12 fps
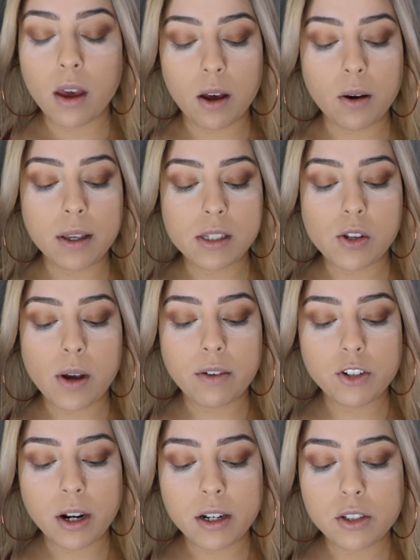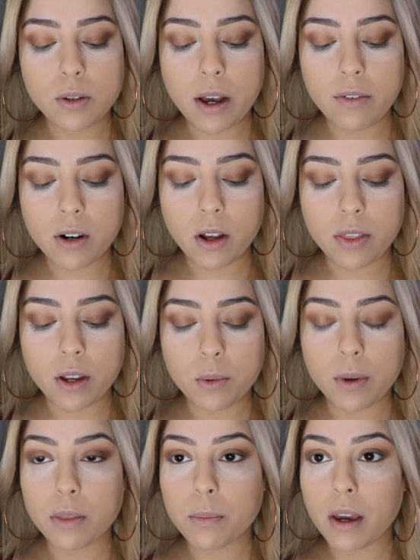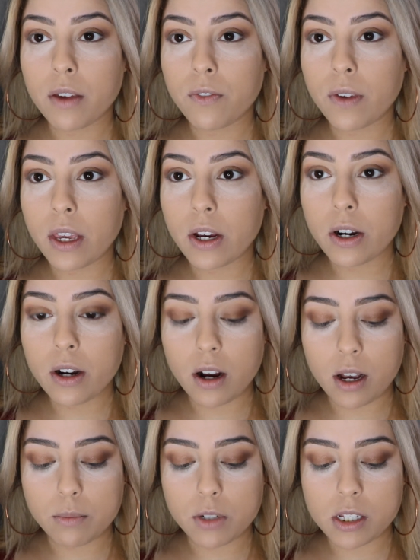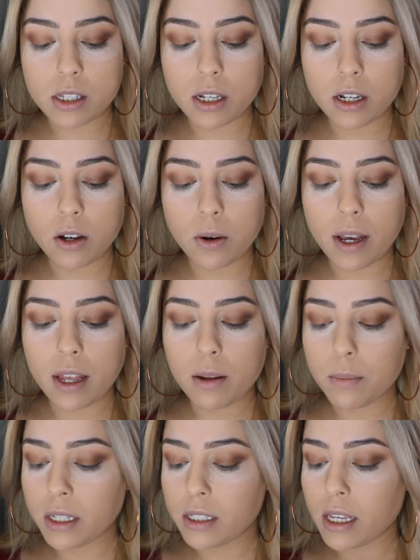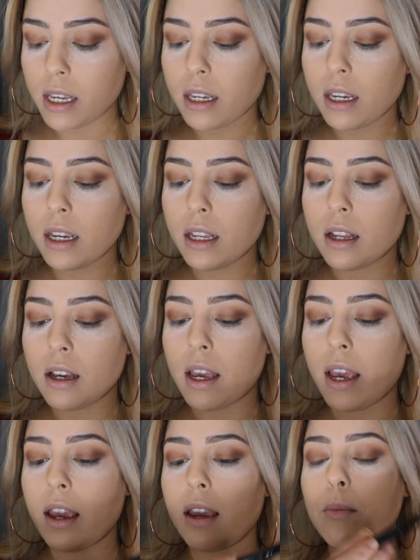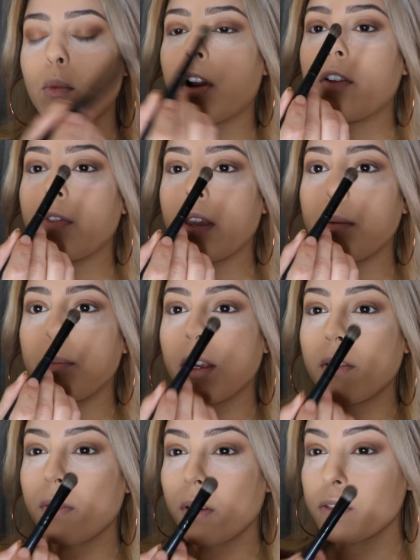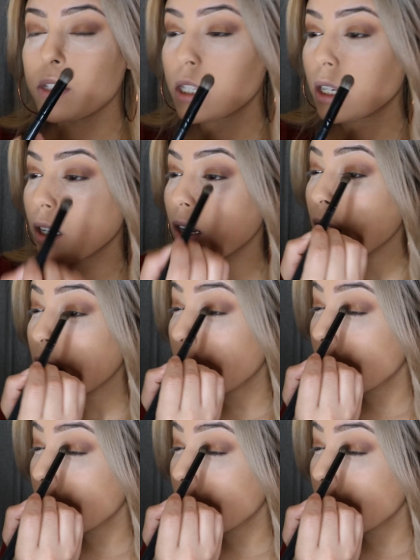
Okay, so after I do have it on there with my finger, I'm just going to go ahead and be taking a Morphe B15.